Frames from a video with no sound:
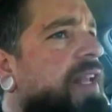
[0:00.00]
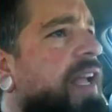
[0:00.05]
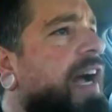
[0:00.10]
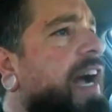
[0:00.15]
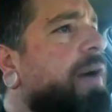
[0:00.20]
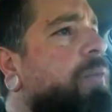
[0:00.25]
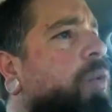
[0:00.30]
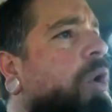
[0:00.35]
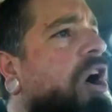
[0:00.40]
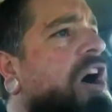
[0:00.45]

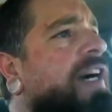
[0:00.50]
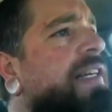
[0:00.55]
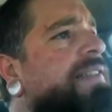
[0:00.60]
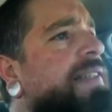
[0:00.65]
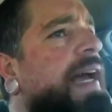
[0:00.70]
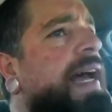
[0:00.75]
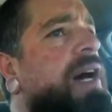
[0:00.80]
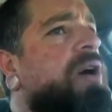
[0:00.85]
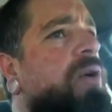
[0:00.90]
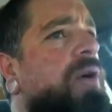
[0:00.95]
I walked
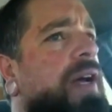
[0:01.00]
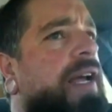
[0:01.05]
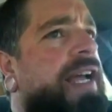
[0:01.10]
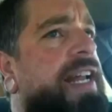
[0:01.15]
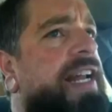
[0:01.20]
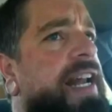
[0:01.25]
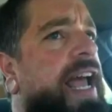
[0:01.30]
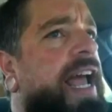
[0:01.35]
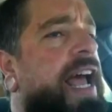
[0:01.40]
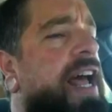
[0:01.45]
out,
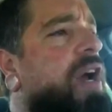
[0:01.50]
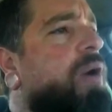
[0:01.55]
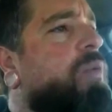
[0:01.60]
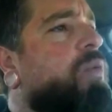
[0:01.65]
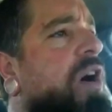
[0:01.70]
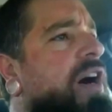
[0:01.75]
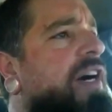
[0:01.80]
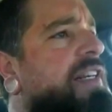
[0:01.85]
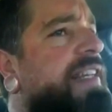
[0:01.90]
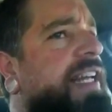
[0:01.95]
and I
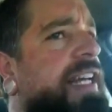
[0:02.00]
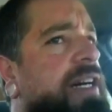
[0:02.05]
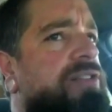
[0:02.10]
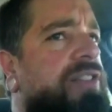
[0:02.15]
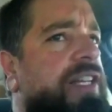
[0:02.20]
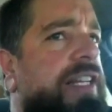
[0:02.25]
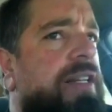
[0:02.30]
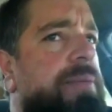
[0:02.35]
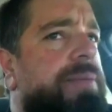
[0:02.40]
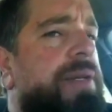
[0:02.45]
walked out, I
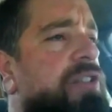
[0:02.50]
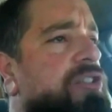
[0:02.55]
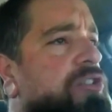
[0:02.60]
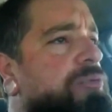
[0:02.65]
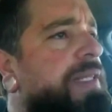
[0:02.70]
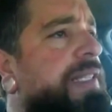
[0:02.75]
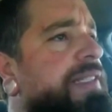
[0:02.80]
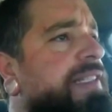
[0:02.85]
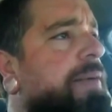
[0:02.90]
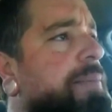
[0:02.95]
was like, let me go
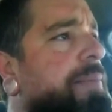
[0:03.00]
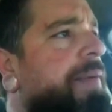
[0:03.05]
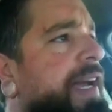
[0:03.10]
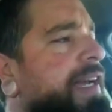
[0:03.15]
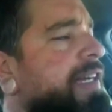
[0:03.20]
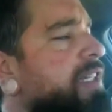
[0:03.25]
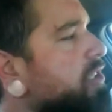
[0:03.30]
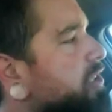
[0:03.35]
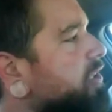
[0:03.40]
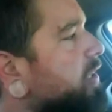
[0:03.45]
speak to the
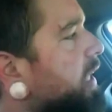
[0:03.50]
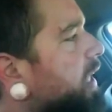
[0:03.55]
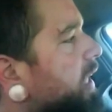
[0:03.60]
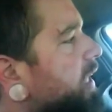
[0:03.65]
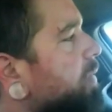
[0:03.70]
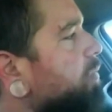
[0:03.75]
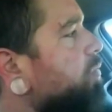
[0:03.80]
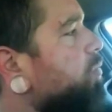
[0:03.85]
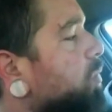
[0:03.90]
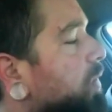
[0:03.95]
manager,
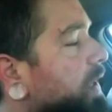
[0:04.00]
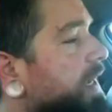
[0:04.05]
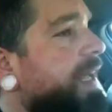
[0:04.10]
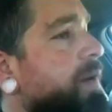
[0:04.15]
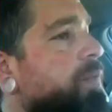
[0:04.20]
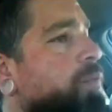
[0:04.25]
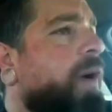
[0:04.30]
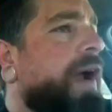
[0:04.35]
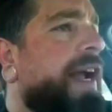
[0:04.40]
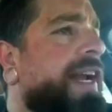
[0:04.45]
and I'm
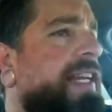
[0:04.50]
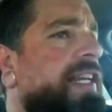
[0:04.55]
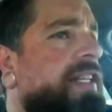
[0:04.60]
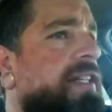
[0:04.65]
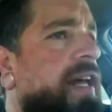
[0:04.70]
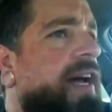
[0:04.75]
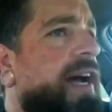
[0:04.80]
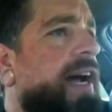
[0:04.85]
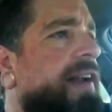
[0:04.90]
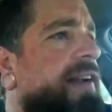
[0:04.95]
again waiting
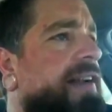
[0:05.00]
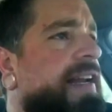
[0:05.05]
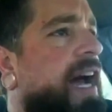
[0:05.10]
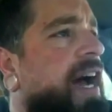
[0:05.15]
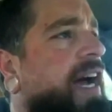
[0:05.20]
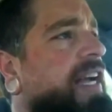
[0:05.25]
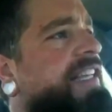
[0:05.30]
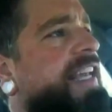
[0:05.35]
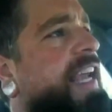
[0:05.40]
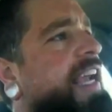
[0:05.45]
in line, and now
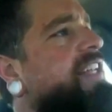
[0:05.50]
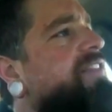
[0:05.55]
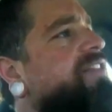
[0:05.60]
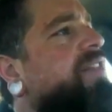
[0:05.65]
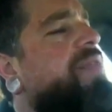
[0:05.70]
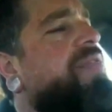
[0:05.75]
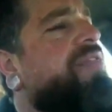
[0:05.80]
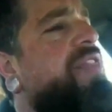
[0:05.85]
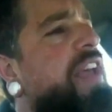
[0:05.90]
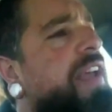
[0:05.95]
I can't
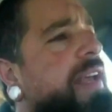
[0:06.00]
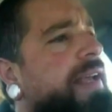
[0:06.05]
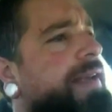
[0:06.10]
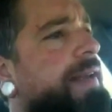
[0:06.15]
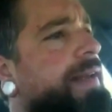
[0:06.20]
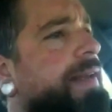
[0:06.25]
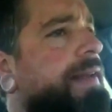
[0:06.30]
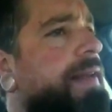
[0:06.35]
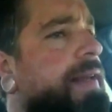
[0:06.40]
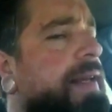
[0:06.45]
even think.
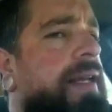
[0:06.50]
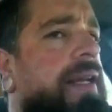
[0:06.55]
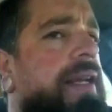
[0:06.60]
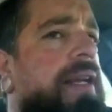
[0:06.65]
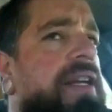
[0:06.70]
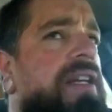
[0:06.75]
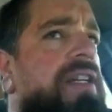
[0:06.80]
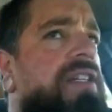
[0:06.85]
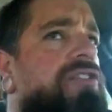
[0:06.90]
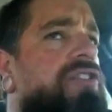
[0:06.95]

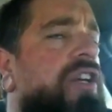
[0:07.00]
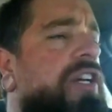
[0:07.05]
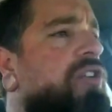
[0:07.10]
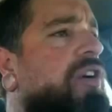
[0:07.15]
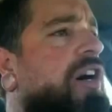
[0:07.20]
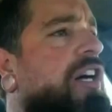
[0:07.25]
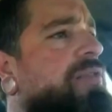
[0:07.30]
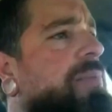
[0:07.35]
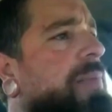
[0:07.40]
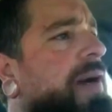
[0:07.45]
So I
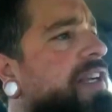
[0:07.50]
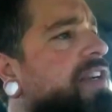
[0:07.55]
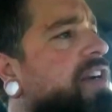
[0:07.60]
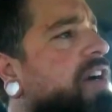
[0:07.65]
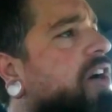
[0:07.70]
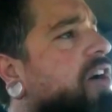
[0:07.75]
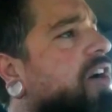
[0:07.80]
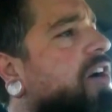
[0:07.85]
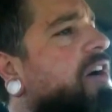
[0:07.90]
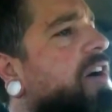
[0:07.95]
go out to my
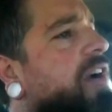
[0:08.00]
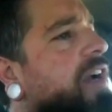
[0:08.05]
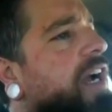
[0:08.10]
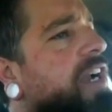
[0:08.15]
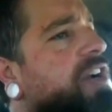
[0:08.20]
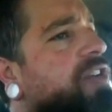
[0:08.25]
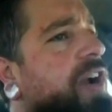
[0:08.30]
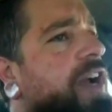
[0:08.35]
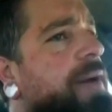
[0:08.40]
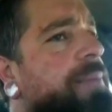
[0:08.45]
car,
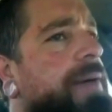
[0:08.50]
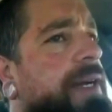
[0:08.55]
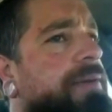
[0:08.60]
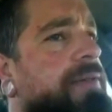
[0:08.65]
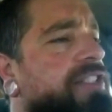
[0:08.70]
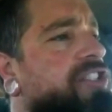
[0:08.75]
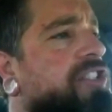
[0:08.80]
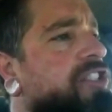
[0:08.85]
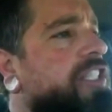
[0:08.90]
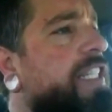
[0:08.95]
I grab my
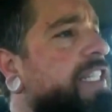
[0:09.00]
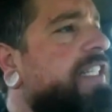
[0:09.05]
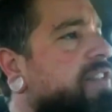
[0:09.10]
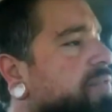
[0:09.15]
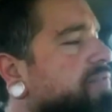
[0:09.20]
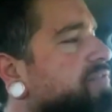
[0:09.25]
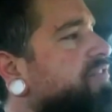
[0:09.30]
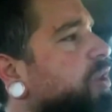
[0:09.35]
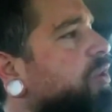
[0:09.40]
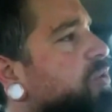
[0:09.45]
receipt,
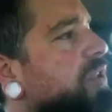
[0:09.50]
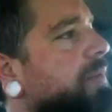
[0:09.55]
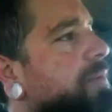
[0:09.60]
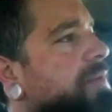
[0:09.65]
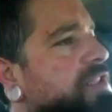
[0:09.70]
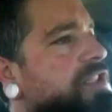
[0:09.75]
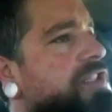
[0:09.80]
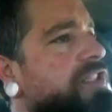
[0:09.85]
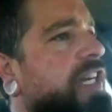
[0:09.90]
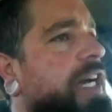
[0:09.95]
the phone
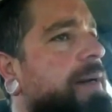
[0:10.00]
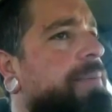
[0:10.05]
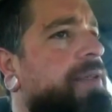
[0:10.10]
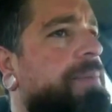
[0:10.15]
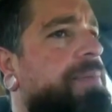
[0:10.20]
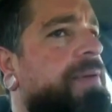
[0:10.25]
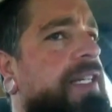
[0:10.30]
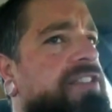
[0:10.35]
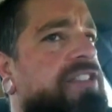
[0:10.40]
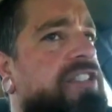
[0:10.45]
number's at the top of
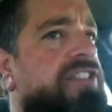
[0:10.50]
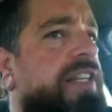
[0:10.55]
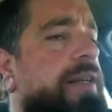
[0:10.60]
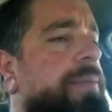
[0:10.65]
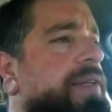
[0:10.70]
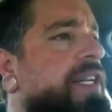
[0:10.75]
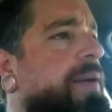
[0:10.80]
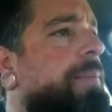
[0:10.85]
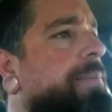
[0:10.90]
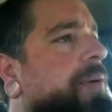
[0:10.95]
the place, as
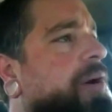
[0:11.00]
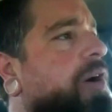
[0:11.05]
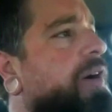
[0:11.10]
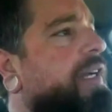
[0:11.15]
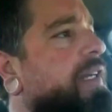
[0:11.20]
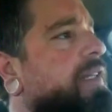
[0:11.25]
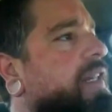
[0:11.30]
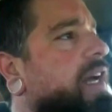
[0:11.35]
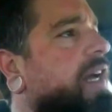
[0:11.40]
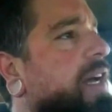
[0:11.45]
I'm in the
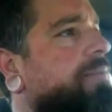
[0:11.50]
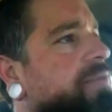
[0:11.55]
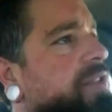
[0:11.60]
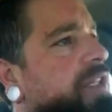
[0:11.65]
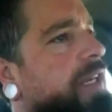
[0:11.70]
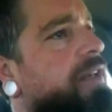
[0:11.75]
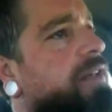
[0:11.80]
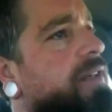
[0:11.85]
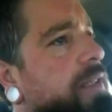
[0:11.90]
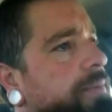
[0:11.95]
parking lot, I'm
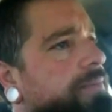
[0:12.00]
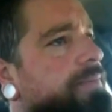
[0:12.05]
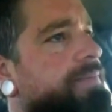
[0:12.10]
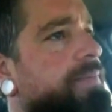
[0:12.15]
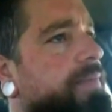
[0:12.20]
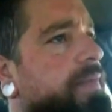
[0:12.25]
telling him.